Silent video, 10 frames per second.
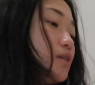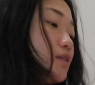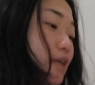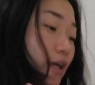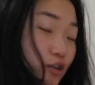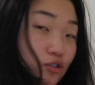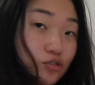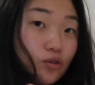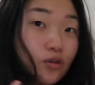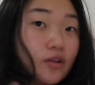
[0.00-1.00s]
take
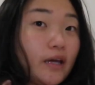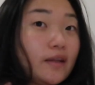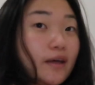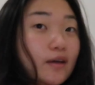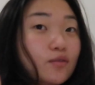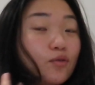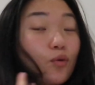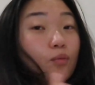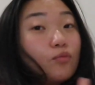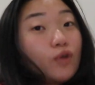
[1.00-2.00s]
control and like
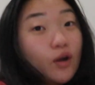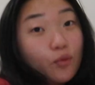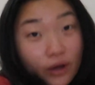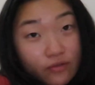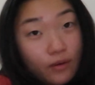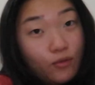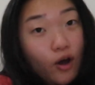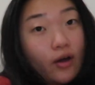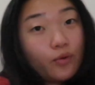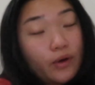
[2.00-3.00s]
run away from
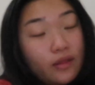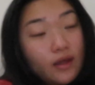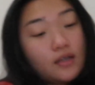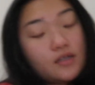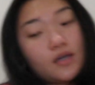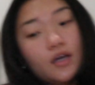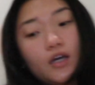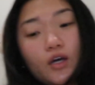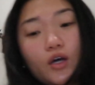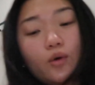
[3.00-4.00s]
God with it,
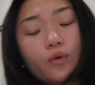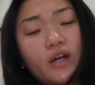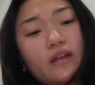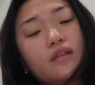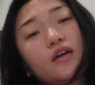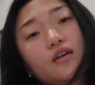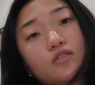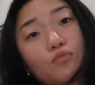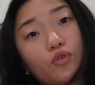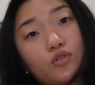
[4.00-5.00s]
when I think
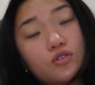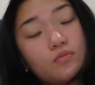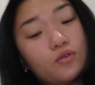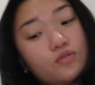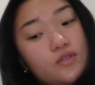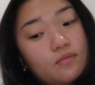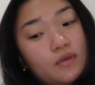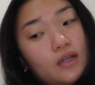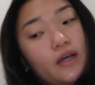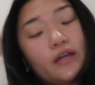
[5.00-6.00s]
it's more supposed to
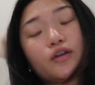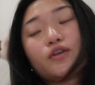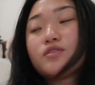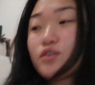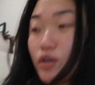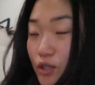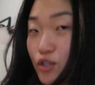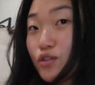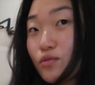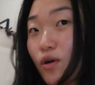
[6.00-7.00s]
be like turning
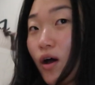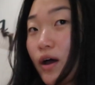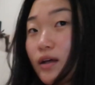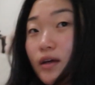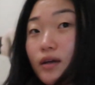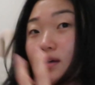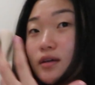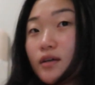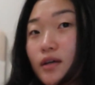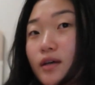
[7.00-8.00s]
to God
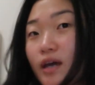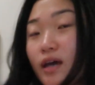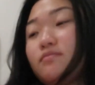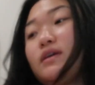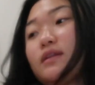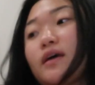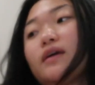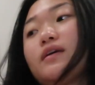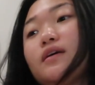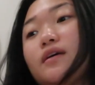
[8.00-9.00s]
and being
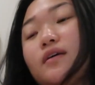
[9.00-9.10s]
like,